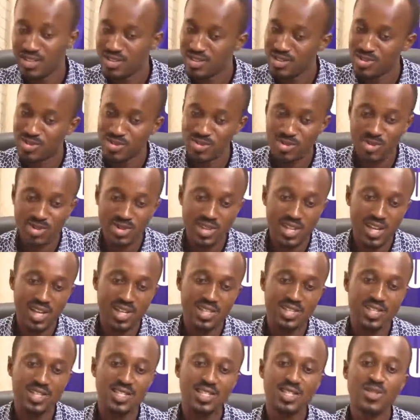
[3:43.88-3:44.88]
So there are
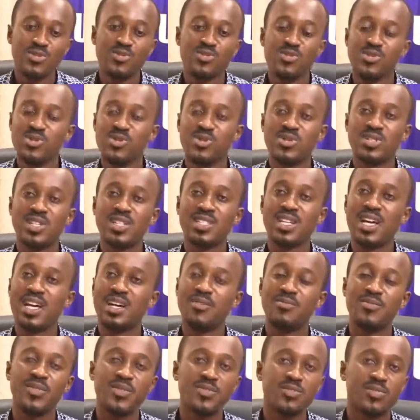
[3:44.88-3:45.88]
certain rules that
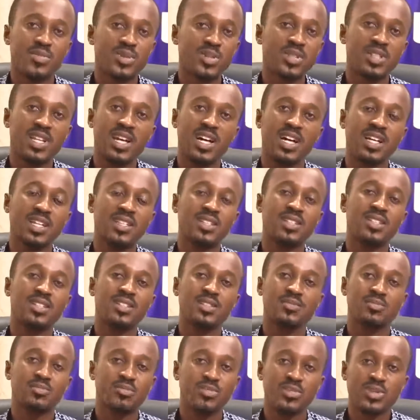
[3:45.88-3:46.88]
have been put
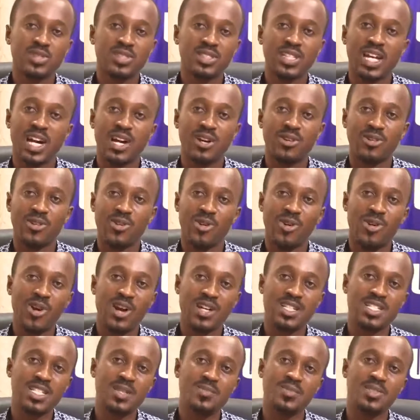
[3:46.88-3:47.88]
down or
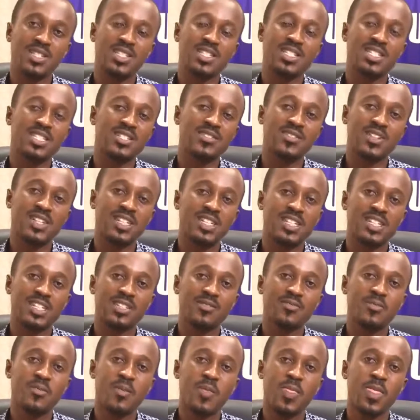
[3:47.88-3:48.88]
accepted generally,
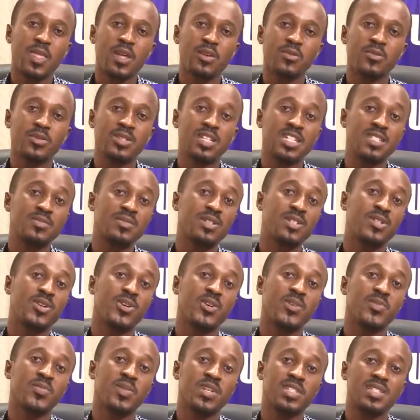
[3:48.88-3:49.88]
which has been
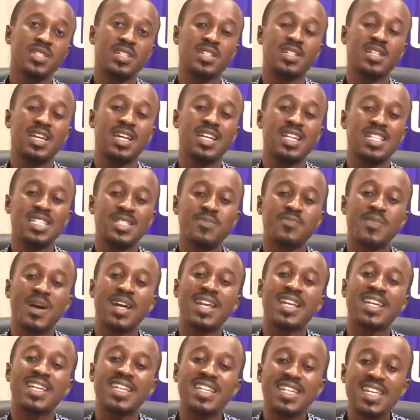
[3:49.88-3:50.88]
documented, and it
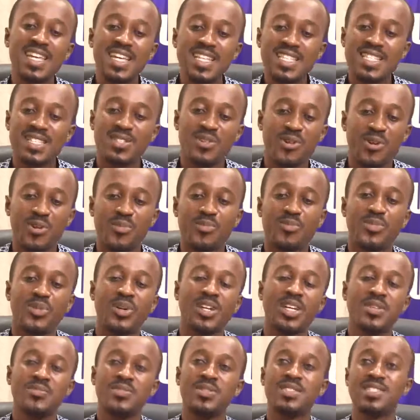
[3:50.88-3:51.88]
mandates or
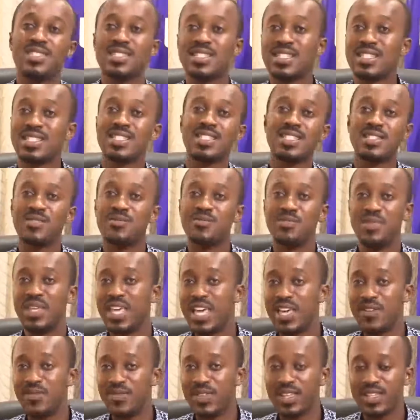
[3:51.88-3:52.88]
prohibits certain
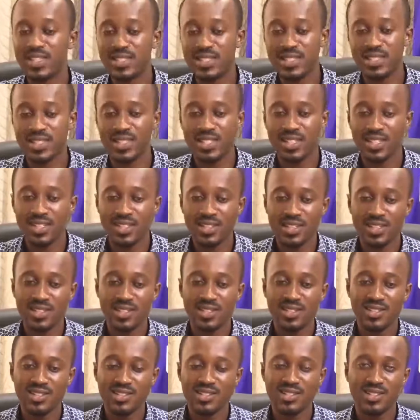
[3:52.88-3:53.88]
behaviors,
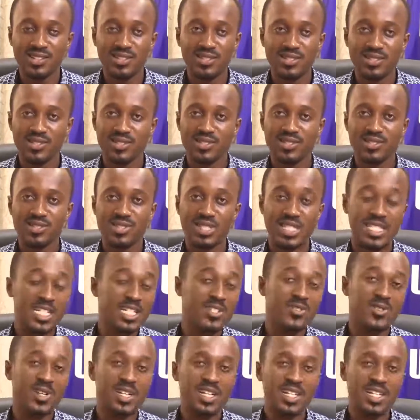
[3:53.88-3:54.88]

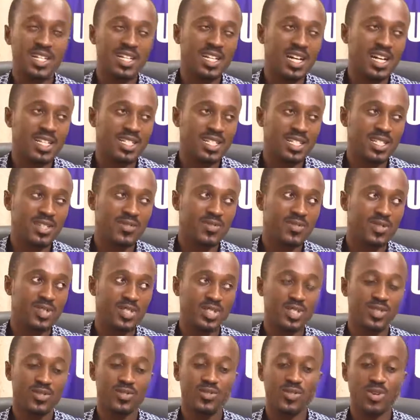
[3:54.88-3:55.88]
generally as a
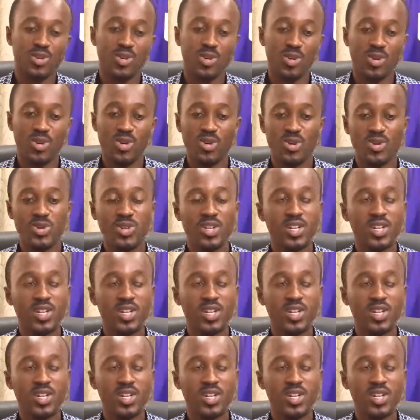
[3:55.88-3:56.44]
definition for law.